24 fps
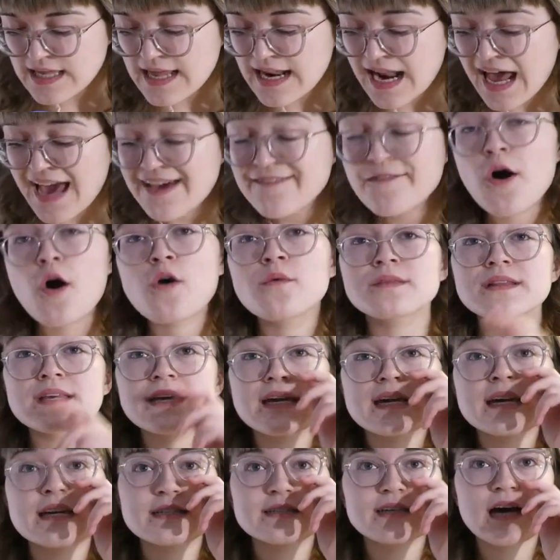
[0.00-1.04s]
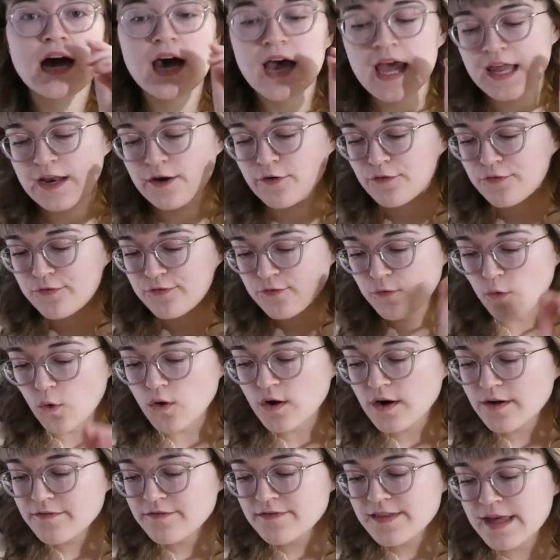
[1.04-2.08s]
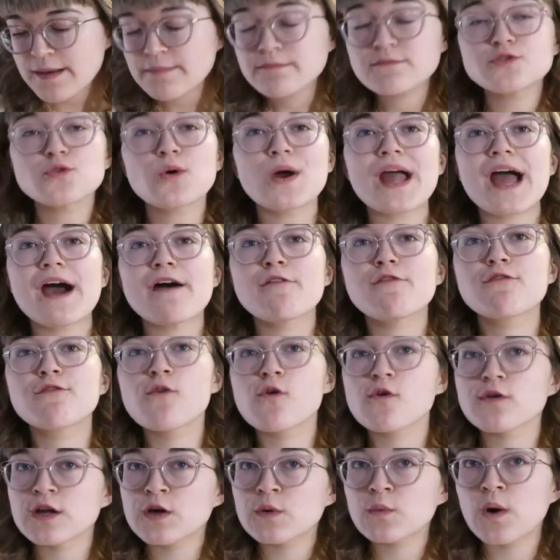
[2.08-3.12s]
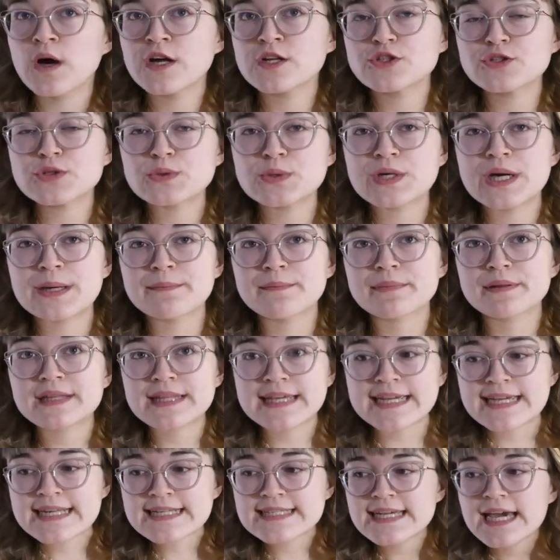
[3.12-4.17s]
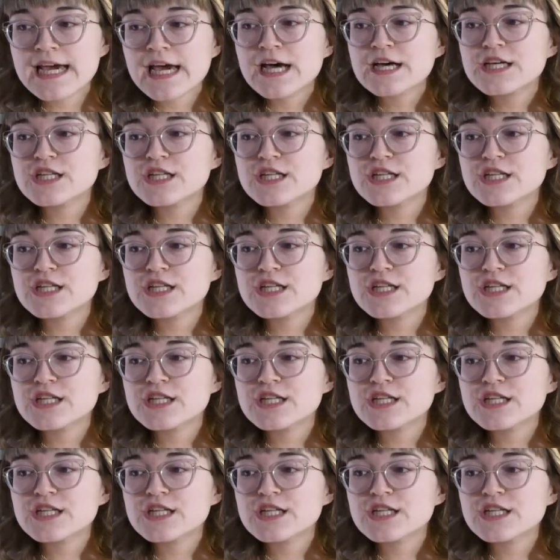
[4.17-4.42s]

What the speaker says: and I've only done 4 of them, so I have 41 to complete.